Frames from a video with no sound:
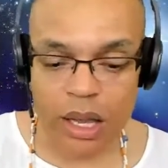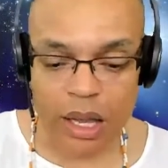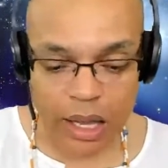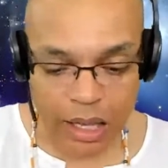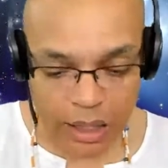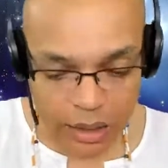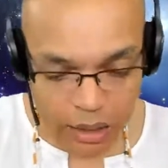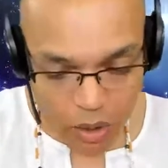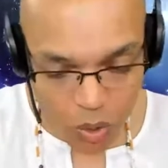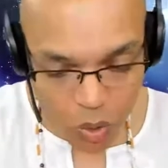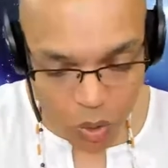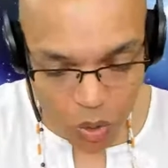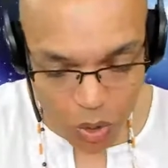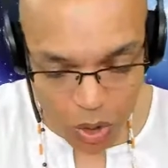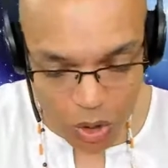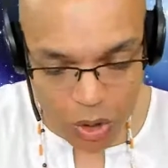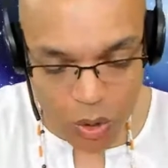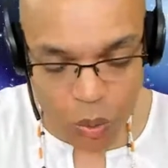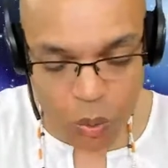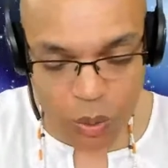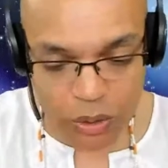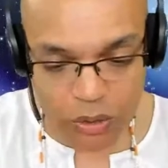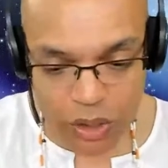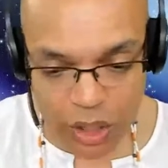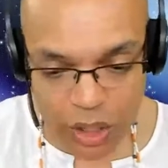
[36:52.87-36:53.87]
And the
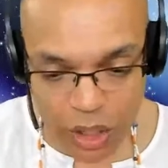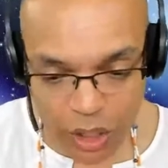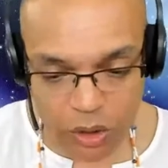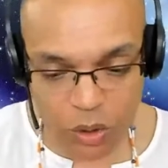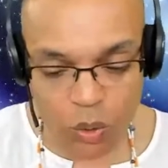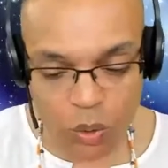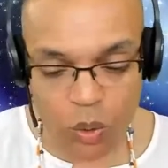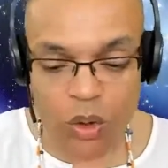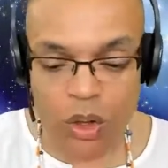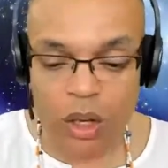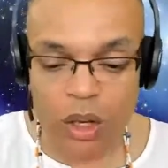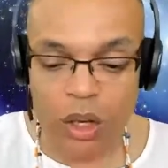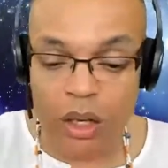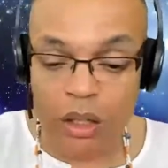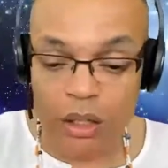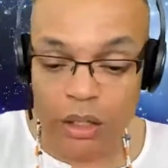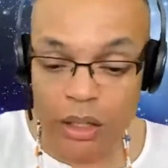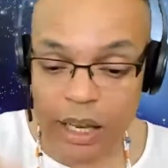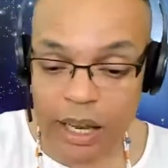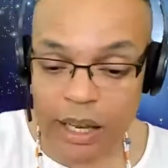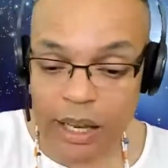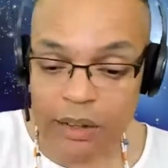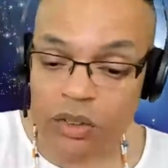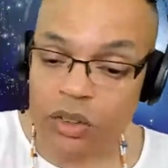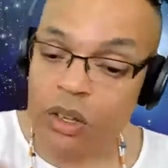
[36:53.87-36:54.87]
oracle will tell you,
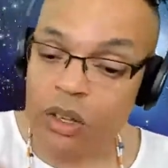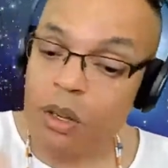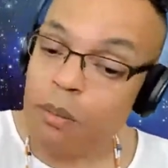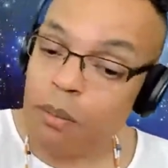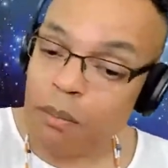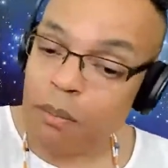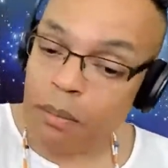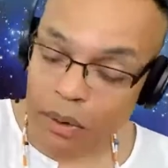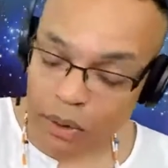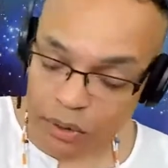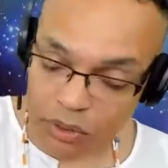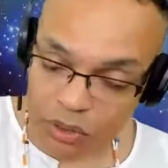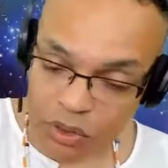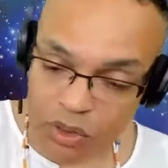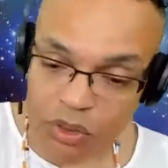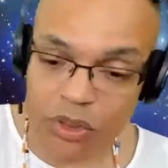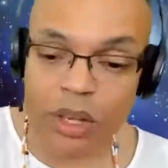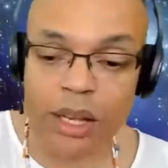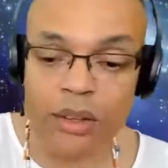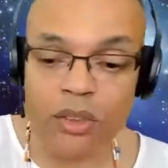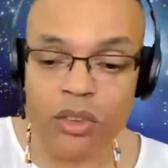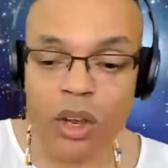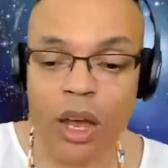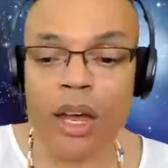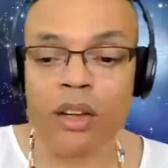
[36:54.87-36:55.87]
yes, purchase
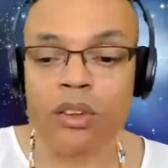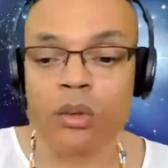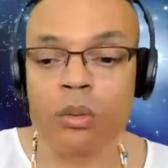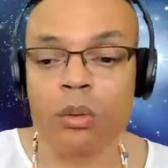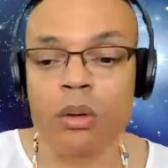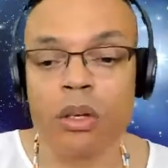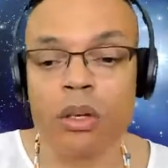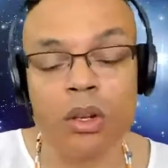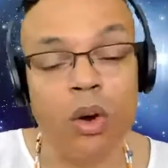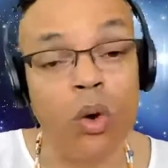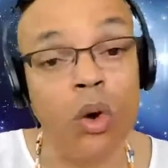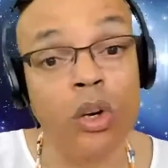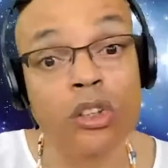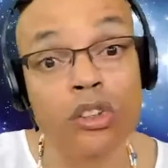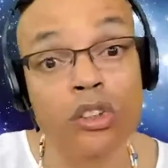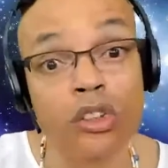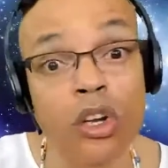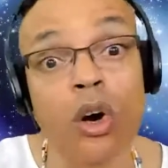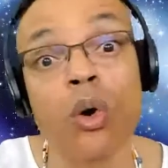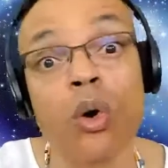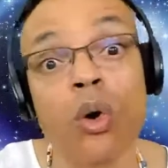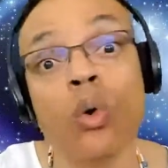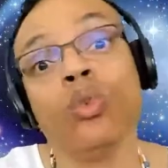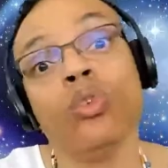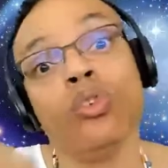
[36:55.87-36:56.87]
that jasmine, or
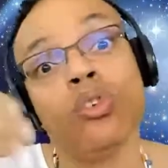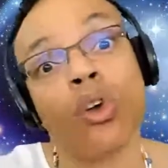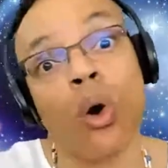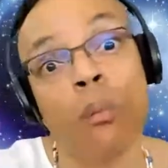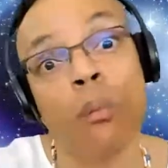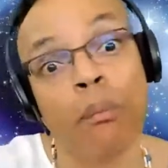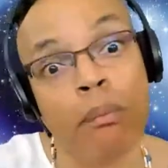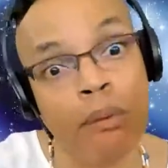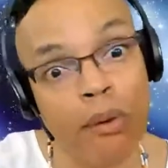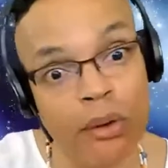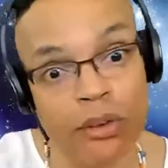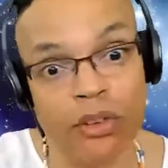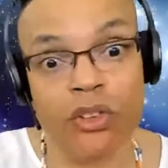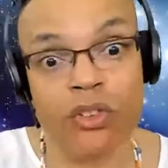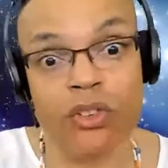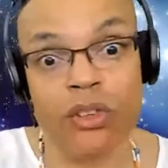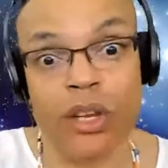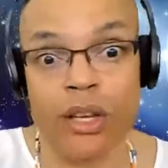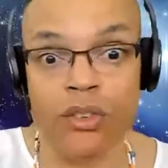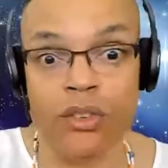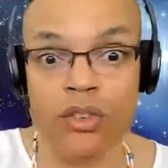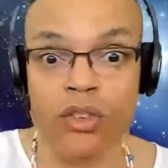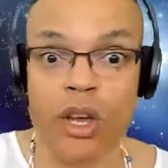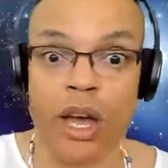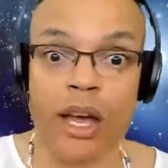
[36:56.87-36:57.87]
no, don't purchase
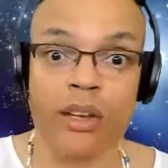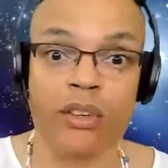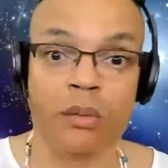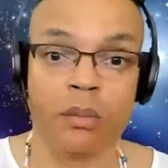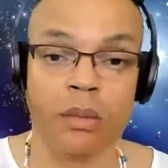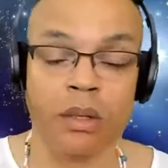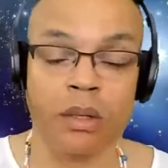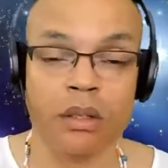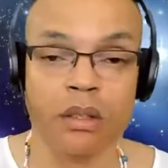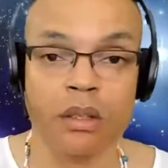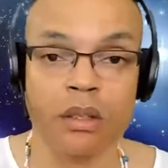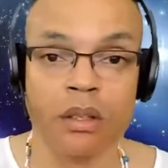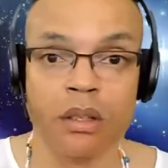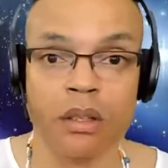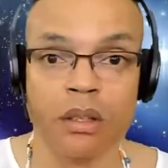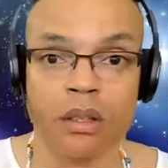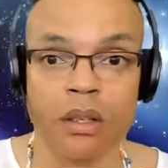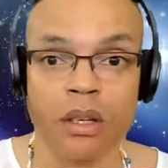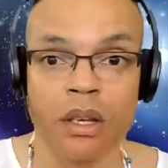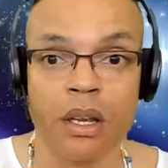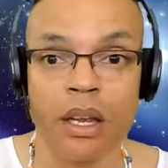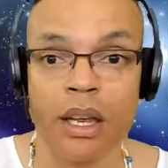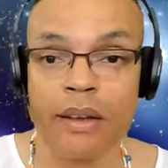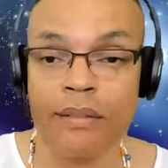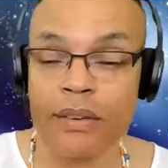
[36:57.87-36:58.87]
that jasmine.
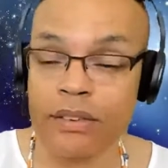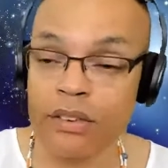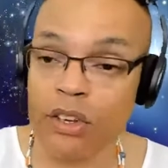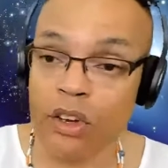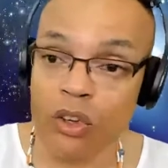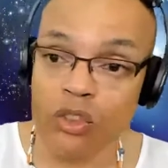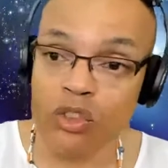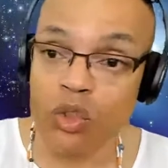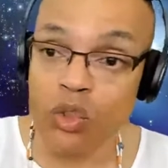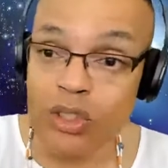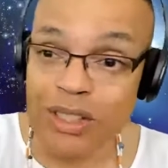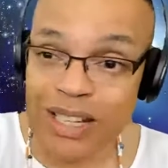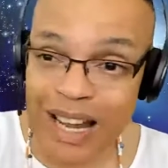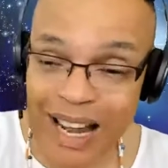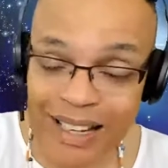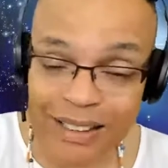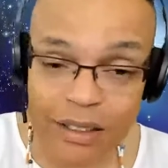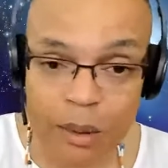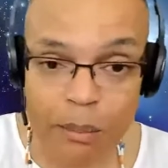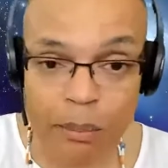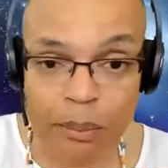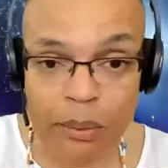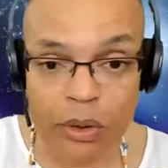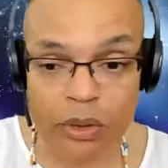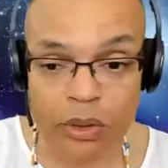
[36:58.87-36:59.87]
If it tells you
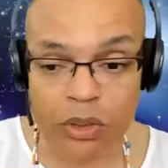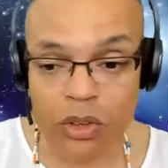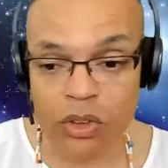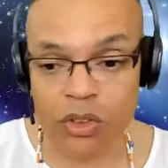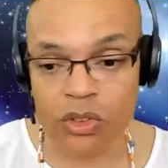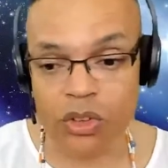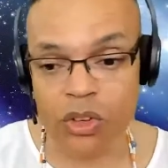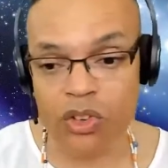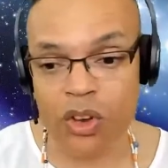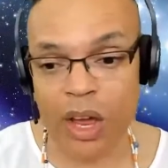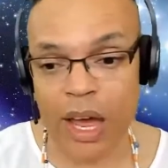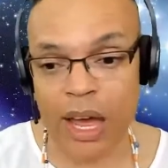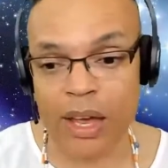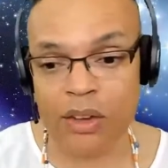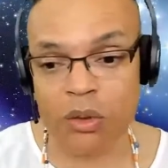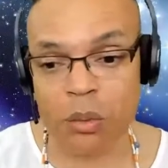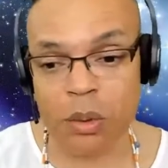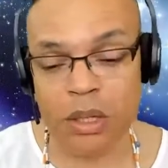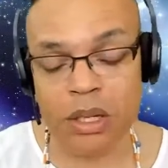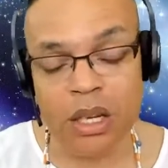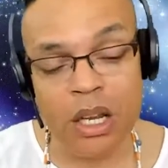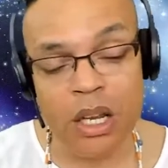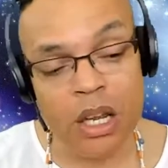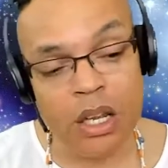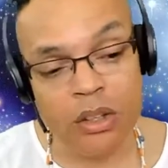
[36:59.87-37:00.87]
not to purchase the
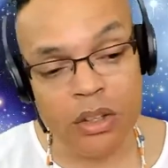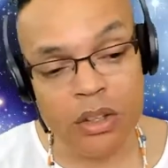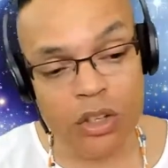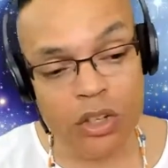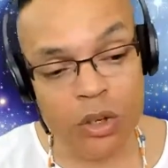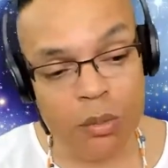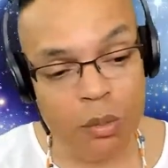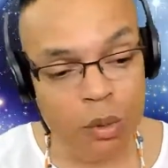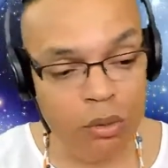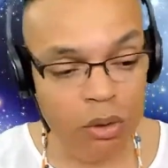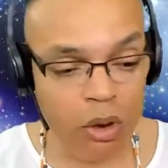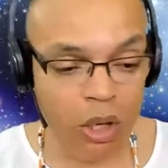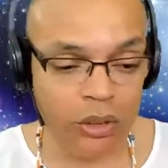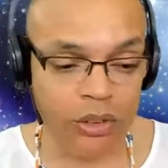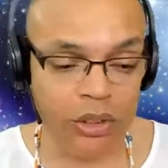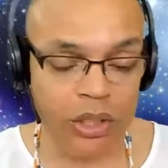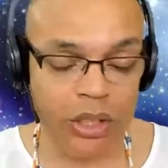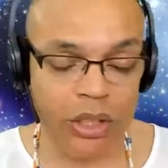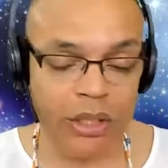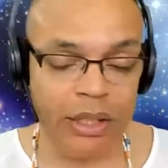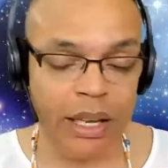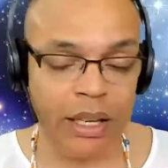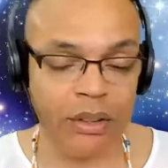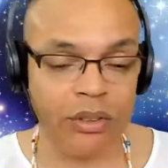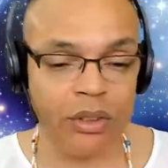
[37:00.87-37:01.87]
jasmine, then you move on to the
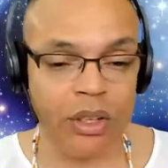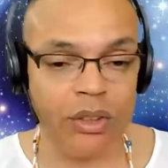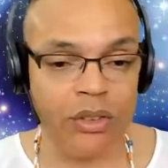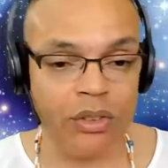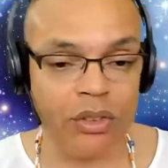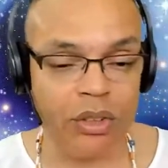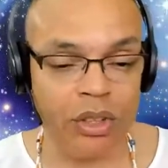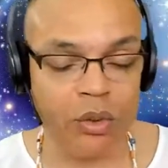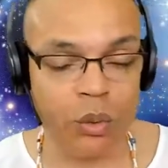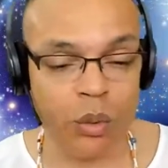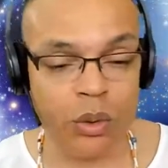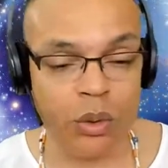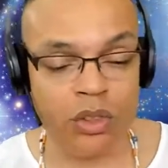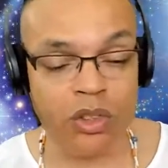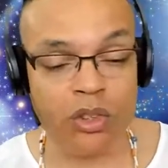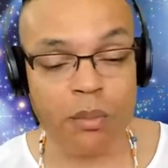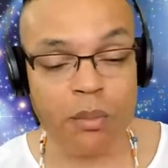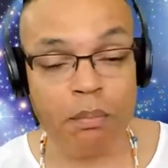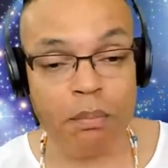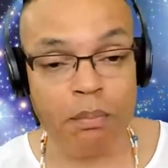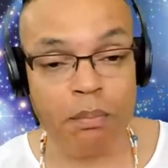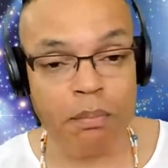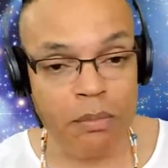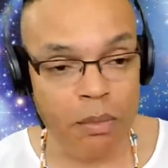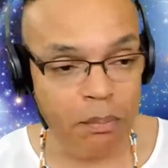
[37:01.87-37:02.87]
next incense, which is
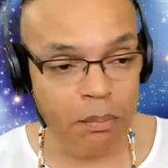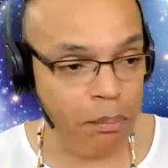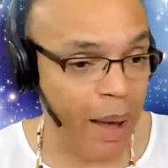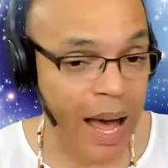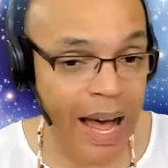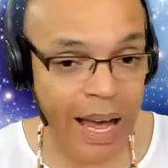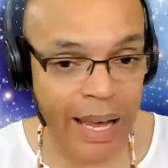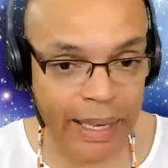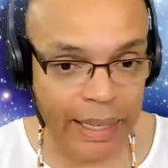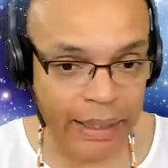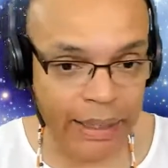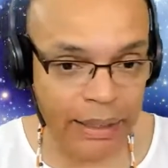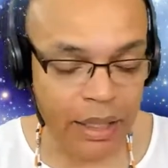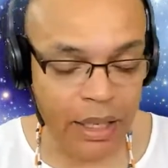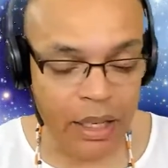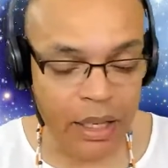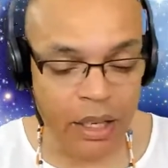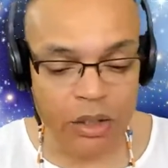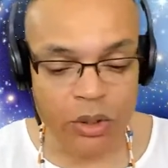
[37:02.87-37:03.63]
pine.